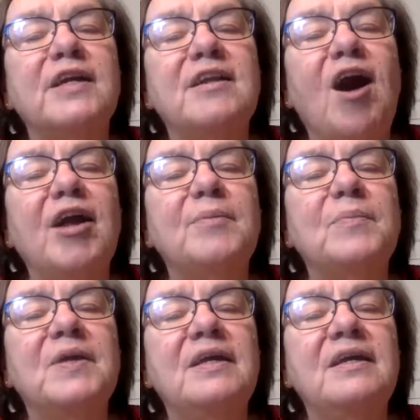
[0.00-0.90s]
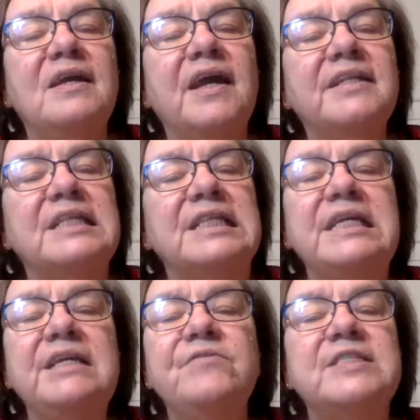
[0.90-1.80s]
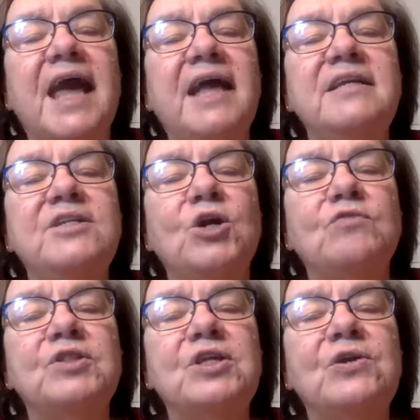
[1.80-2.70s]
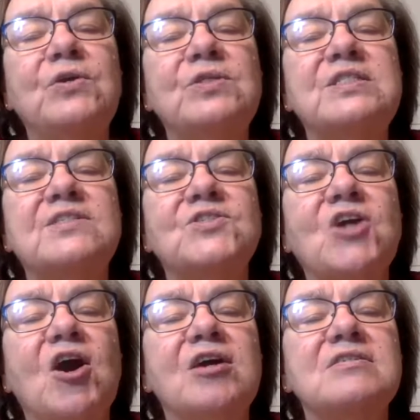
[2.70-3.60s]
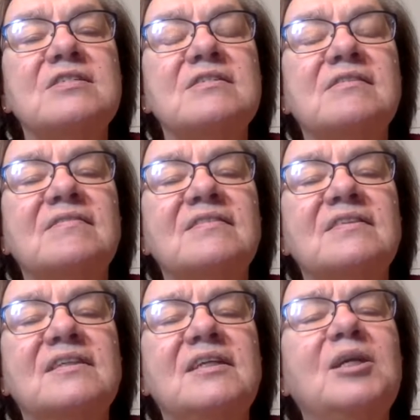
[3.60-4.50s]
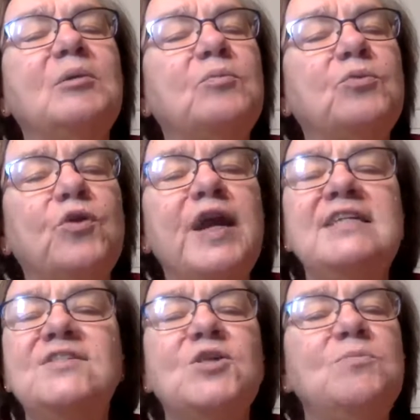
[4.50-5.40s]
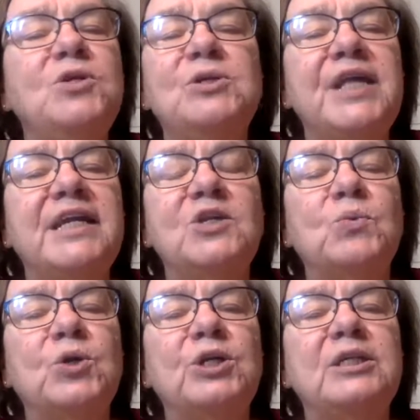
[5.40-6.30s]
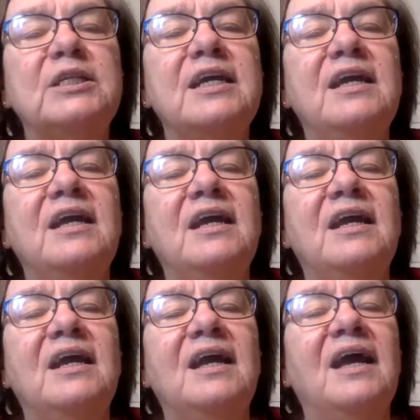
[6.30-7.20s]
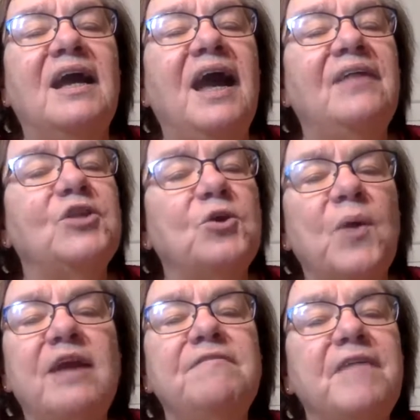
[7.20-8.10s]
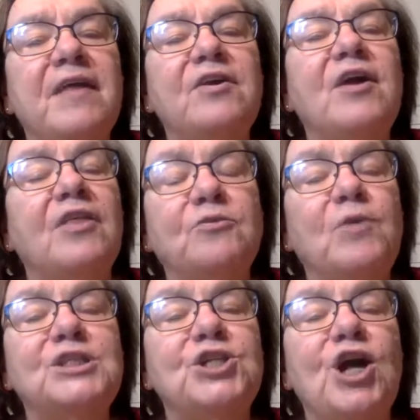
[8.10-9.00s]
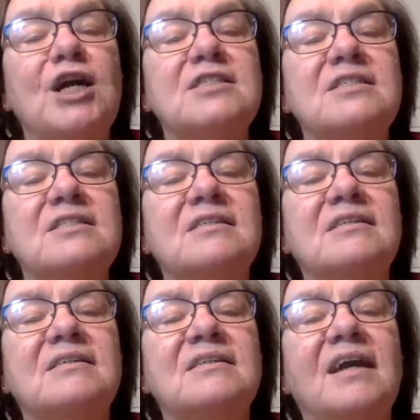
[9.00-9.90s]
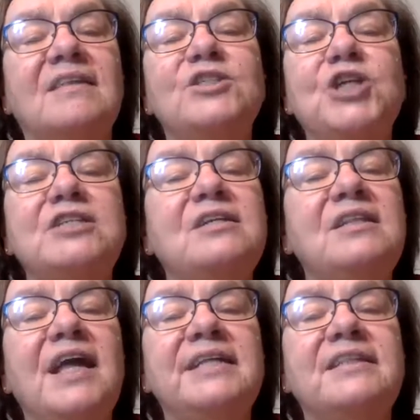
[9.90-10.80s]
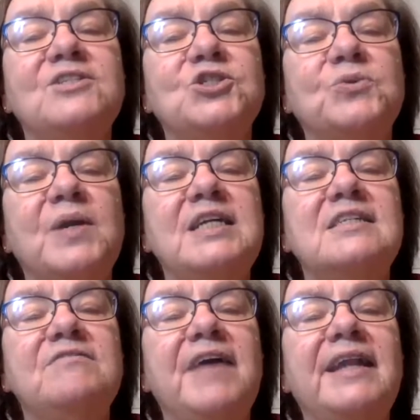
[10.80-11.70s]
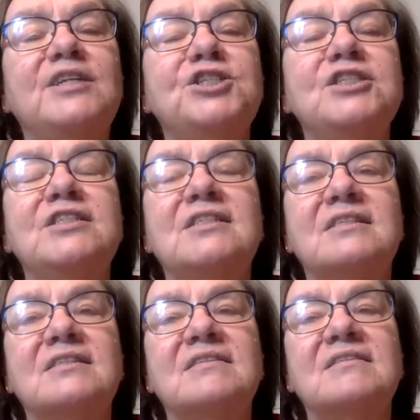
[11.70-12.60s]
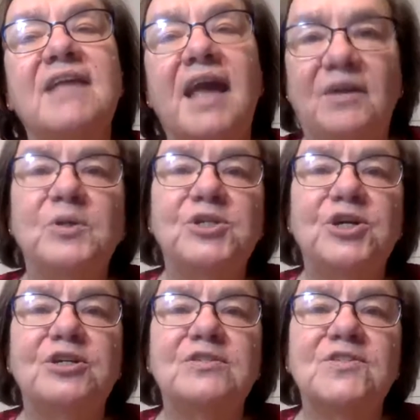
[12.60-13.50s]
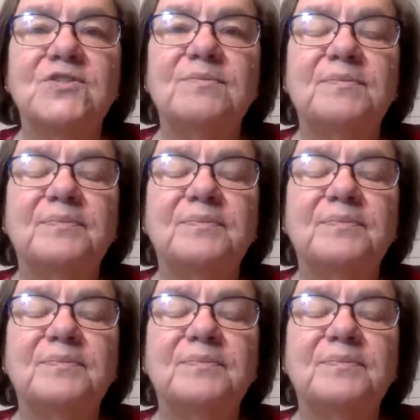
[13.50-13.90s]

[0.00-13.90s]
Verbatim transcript: in autumn, and leaves eddied over the earth's scars. Praise the mutilated world and the gray feather a thrush lost, and the gentle light that strays and vanishes and returns.